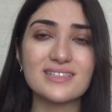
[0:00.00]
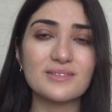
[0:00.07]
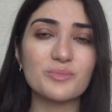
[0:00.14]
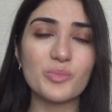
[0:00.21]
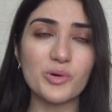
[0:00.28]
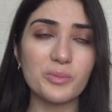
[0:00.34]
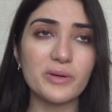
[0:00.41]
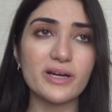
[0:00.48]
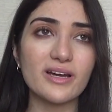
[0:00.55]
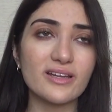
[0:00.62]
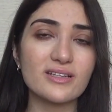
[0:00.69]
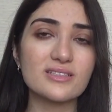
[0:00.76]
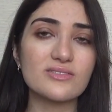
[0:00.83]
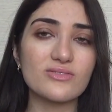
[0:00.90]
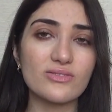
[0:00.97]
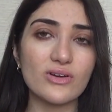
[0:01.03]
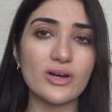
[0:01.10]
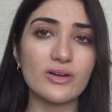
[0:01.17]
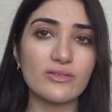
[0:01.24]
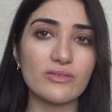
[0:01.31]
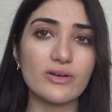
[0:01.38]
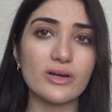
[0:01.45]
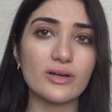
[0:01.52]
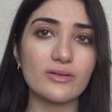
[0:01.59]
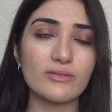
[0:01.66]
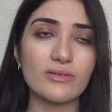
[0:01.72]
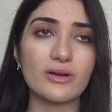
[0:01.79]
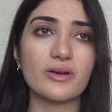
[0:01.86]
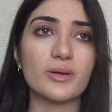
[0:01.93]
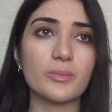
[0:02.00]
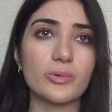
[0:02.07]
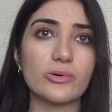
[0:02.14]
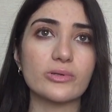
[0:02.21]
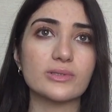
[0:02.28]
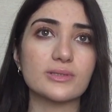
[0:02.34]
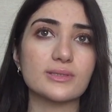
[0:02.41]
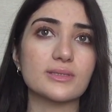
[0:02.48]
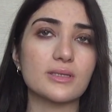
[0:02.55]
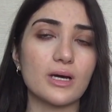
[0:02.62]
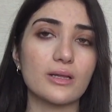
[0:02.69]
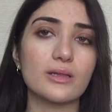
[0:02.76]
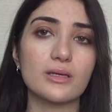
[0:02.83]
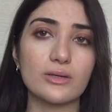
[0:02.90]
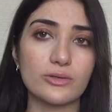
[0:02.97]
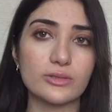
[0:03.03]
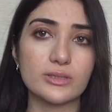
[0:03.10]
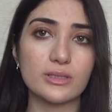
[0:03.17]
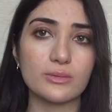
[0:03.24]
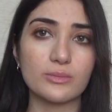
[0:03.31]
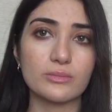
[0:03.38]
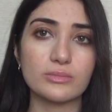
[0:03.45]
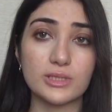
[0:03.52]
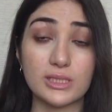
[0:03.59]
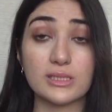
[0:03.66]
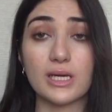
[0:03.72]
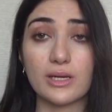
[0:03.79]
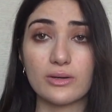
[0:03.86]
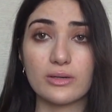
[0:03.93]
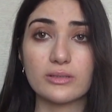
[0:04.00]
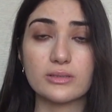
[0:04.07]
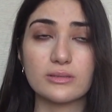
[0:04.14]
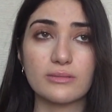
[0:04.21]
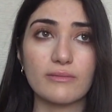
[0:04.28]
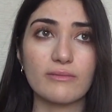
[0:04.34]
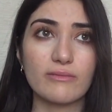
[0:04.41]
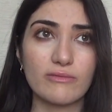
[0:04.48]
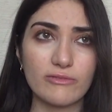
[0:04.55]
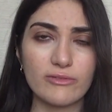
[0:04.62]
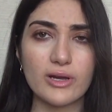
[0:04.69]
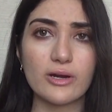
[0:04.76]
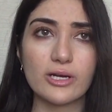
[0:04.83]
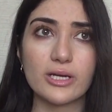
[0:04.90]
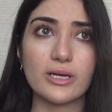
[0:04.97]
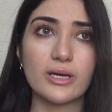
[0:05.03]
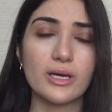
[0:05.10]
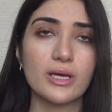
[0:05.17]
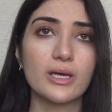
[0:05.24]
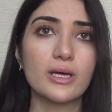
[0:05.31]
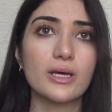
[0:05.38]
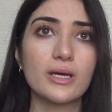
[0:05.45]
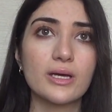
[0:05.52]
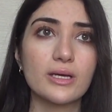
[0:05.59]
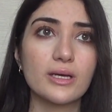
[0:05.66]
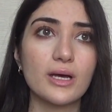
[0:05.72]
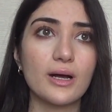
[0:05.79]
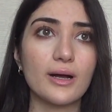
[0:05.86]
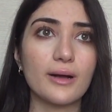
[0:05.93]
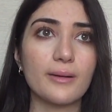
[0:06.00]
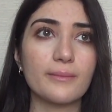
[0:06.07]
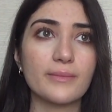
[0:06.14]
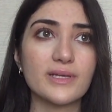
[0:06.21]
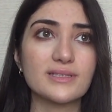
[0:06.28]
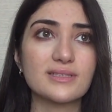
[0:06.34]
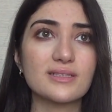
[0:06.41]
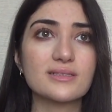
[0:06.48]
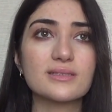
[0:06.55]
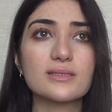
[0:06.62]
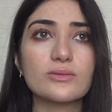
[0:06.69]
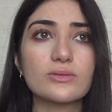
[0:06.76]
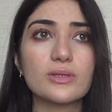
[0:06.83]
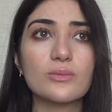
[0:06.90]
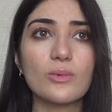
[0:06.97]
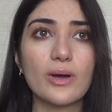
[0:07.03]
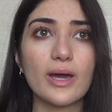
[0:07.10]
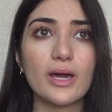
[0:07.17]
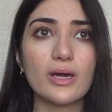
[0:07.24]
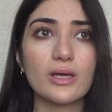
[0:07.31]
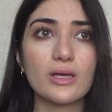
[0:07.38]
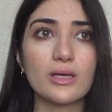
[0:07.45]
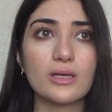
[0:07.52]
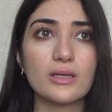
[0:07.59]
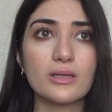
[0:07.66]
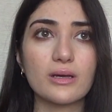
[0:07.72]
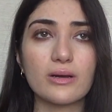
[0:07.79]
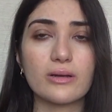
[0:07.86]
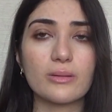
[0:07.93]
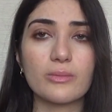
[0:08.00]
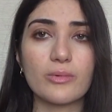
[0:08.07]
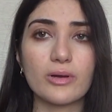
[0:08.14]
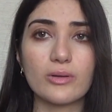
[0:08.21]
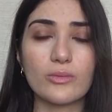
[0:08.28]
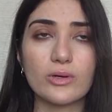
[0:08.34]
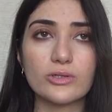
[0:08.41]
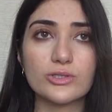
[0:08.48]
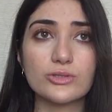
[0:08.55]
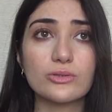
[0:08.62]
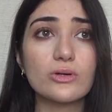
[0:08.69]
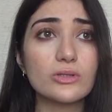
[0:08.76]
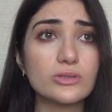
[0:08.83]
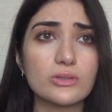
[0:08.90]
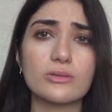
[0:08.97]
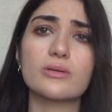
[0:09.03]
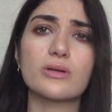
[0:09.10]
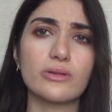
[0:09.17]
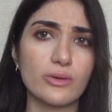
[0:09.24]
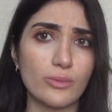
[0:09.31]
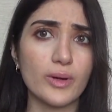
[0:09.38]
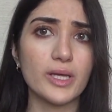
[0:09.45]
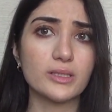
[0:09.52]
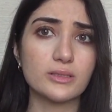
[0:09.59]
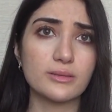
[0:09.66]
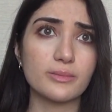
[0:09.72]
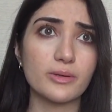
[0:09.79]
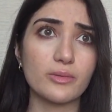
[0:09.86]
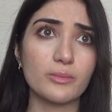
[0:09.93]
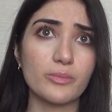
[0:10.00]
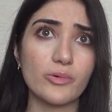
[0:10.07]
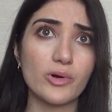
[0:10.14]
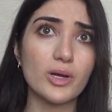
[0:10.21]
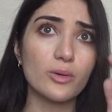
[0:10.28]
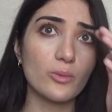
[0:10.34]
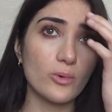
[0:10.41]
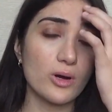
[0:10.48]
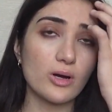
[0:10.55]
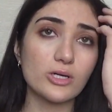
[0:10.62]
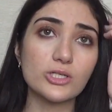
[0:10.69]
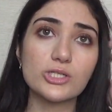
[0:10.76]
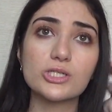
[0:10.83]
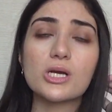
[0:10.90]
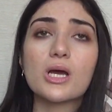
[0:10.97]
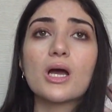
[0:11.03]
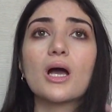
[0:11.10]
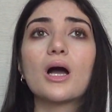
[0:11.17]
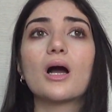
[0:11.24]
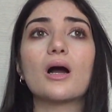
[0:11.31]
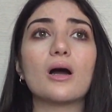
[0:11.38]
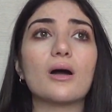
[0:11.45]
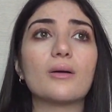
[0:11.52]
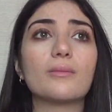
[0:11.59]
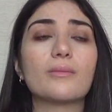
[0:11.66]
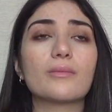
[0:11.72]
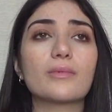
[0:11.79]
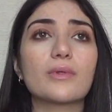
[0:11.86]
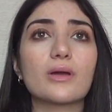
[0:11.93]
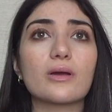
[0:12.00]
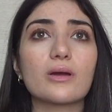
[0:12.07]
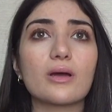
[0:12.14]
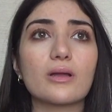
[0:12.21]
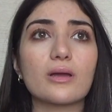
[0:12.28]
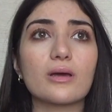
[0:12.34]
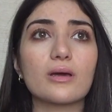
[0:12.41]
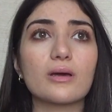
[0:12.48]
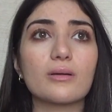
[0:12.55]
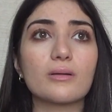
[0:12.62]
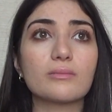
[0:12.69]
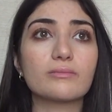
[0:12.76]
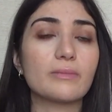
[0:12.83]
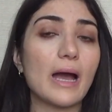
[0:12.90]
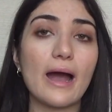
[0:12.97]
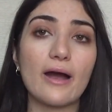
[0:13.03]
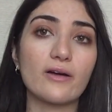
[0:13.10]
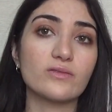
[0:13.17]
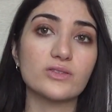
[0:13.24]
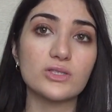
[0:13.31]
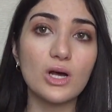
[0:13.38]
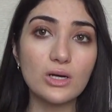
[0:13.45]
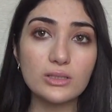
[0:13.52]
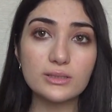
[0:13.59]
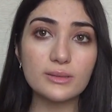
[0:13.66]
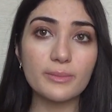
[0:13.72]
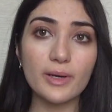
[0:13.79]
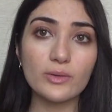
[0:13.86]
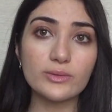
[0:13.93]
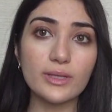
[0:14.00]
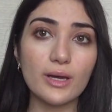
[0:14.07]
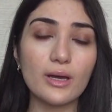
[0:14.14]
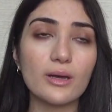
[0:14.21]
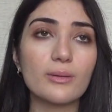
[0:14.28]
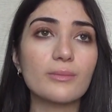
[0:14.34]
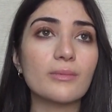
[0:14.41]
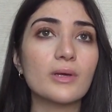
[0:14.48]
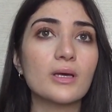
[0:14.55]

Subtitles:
Propaganda is very, very, very important to cult leaders and dictators. Very. Because that's the only way they're gonna brainwash you. Also, another way to brainwash, they're gonna have songs about them.